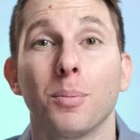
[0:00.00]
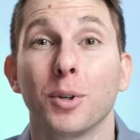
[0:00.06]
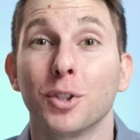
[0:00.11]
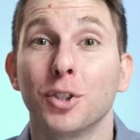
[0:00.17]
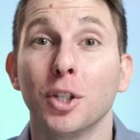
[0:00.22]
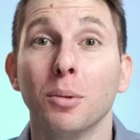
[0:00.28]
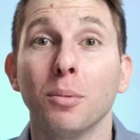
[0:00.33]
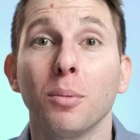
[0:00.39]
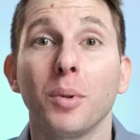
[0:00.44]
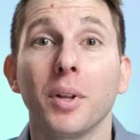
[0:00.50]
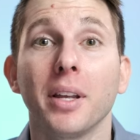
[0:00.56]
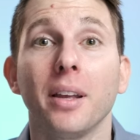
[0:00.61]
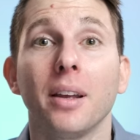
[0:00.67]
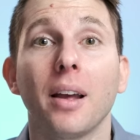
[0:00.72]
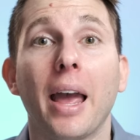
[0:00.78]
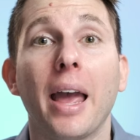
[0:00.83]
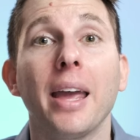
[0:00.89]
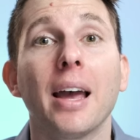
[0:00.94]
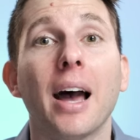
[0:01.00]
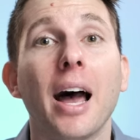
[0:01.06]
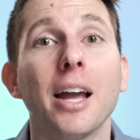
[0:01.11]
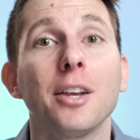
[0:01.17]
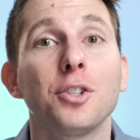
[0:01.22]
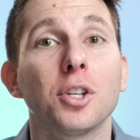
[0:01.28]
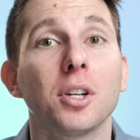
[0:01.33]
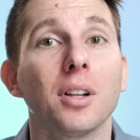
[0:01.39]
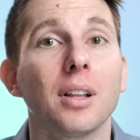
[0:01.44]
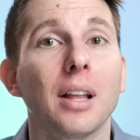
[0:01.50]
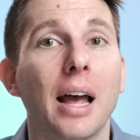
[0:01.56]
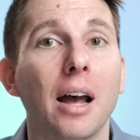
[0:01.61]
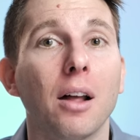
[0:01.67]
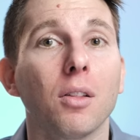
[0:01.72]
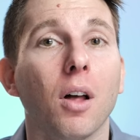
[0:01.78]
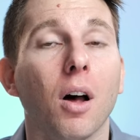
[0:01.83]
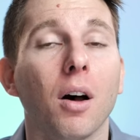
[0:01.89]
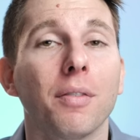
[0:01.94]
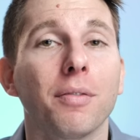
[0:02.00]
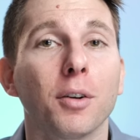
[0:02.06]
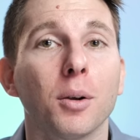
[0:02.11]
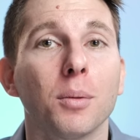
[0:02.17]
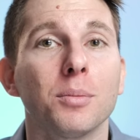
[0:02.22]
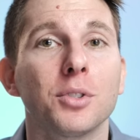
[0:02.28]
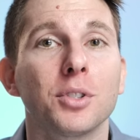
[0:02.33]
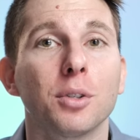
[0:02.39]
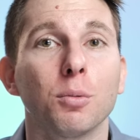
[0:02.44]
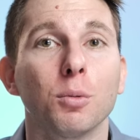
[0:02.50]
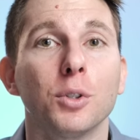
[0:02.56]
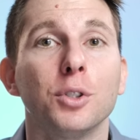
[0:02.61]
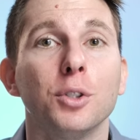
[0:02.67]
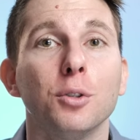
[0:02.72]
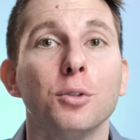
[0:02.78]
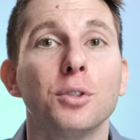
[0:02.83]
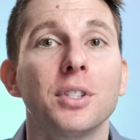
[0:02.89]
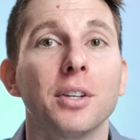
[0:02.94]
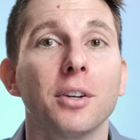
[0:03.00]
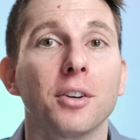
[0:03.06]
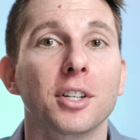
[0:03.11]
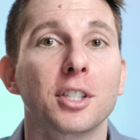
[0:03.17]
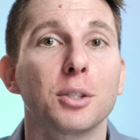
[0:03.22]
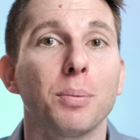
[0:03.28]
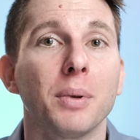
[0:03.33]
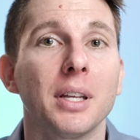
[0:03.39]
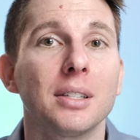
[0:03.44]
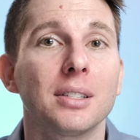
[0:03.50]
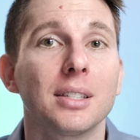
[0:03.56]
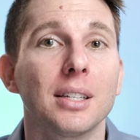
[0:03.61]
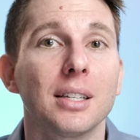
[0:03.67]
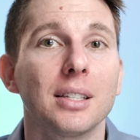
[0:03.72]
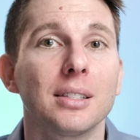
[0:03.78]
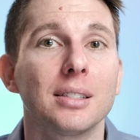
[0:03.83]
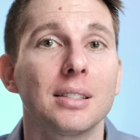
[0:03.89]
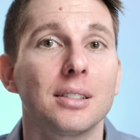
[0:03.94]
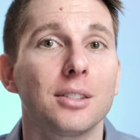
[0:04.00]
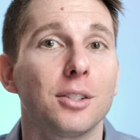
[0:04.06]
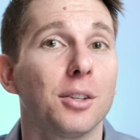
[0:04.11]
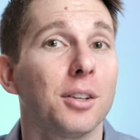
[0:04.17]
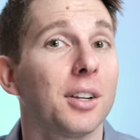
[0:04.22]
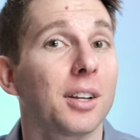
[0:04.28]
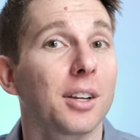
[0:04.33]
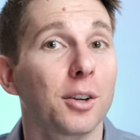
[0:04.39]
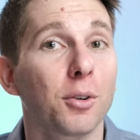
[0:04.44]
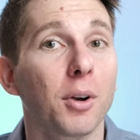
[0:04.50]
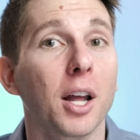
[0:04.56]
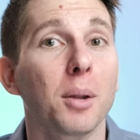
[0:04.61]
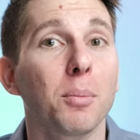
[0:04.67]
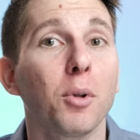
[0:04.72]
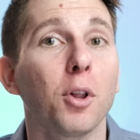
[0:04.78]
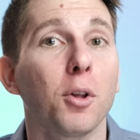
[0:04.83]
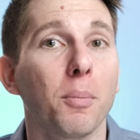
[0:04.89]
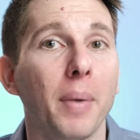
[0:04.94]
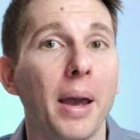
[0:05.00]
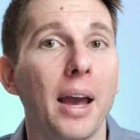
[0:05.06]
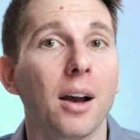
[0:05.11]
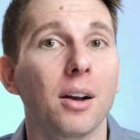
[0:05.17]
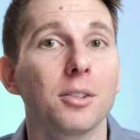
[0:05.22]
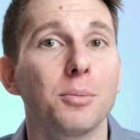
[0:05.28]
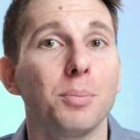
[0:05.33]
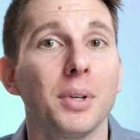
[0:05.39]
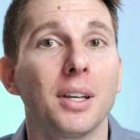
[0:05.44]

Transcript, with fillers: Presumably, AI should allow law firms to reduce their expenses to an incredible amount,